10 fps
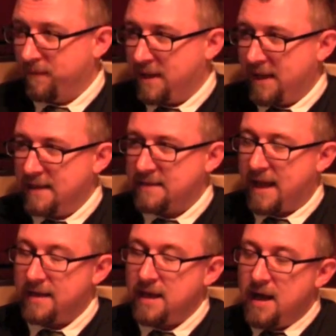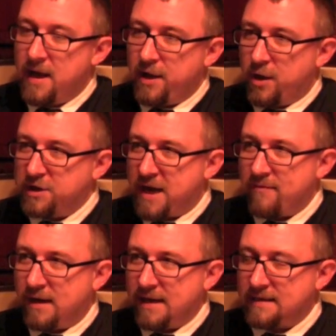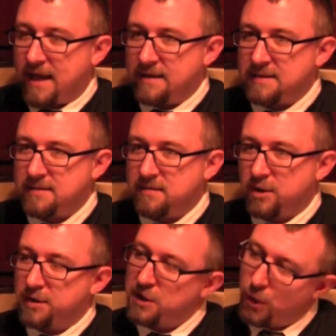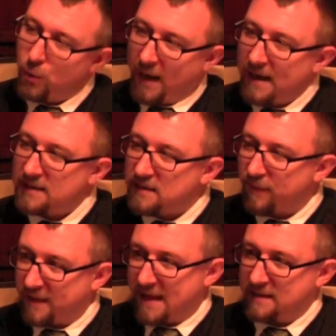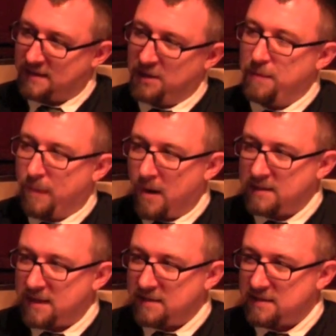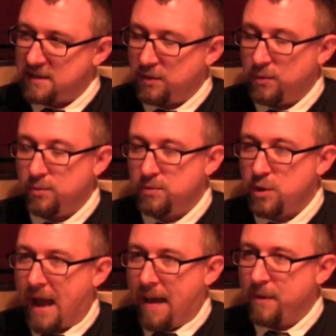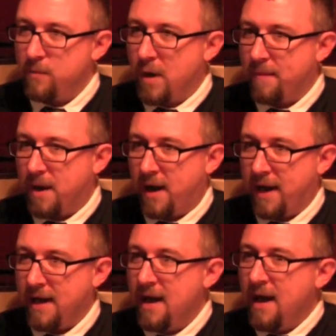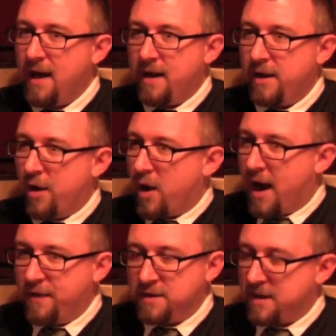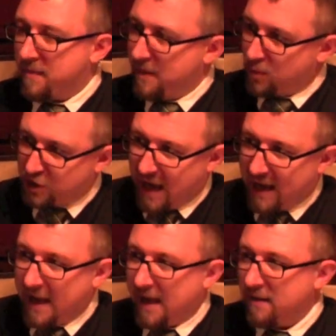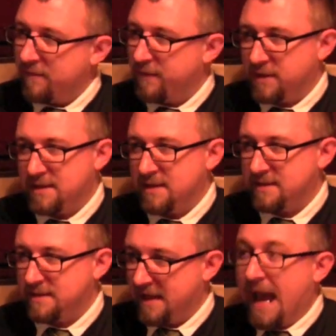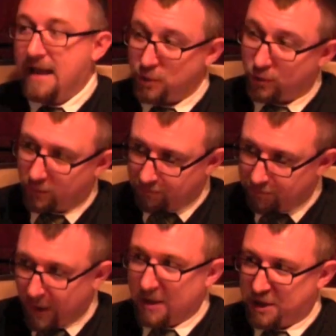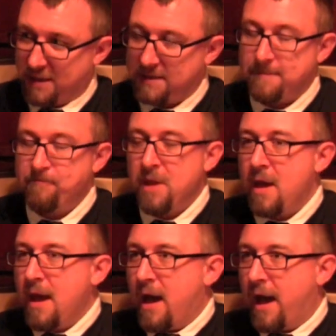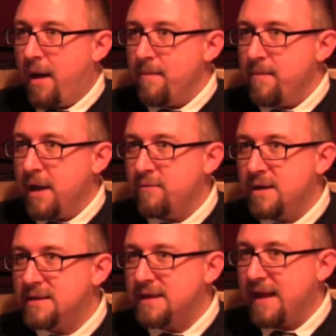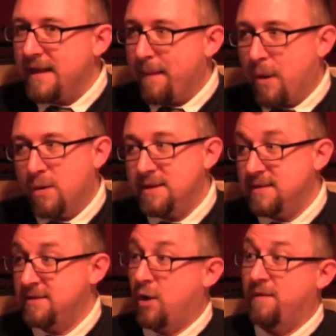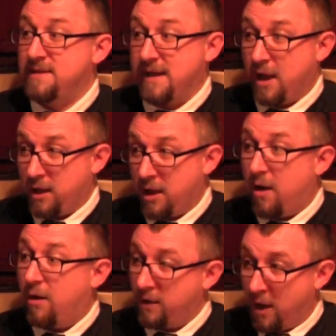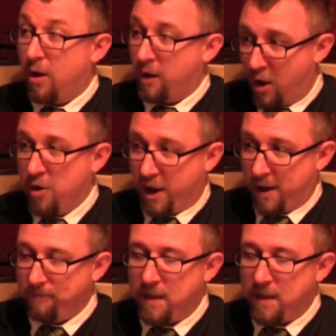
That he said, you know, generally it takes sort of 2 weeks for that decision process to happen, whereby, you know, either somebody will check in versus the actual purchase. In real estate, that process is obviously a lot longer.